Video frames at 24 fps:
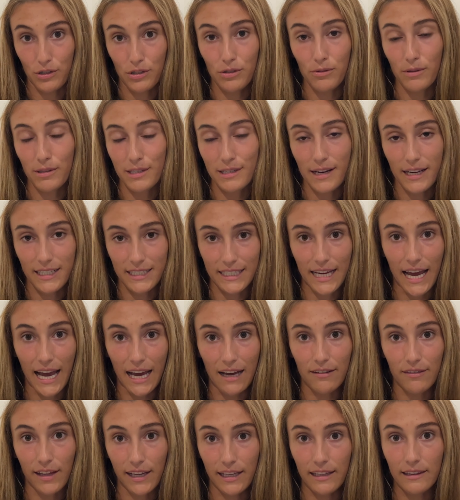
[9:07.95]
So it's nice to
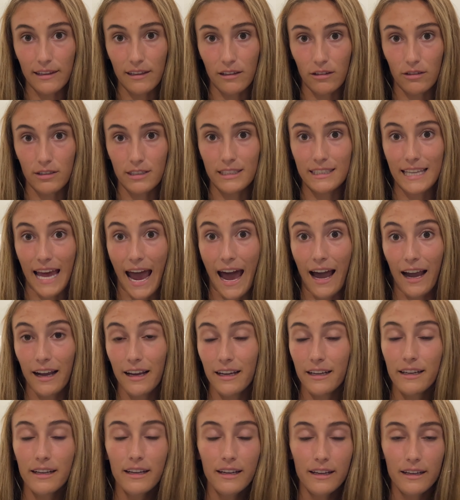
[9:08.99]
have like a little stack
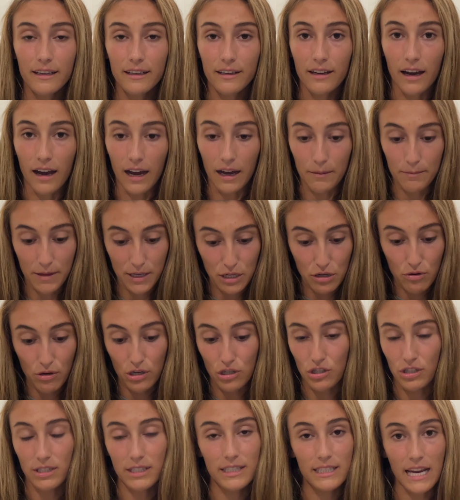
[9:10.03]
that you can
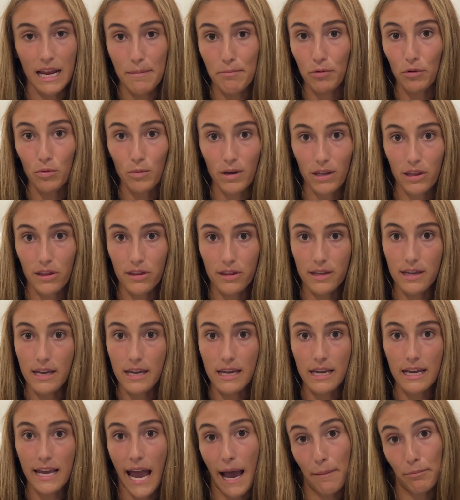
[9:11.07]
just staple with
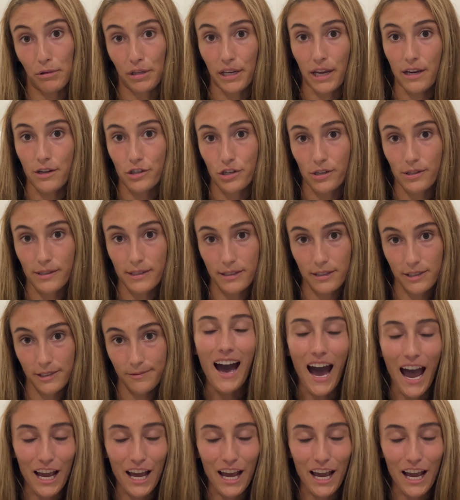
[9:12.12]
the applications.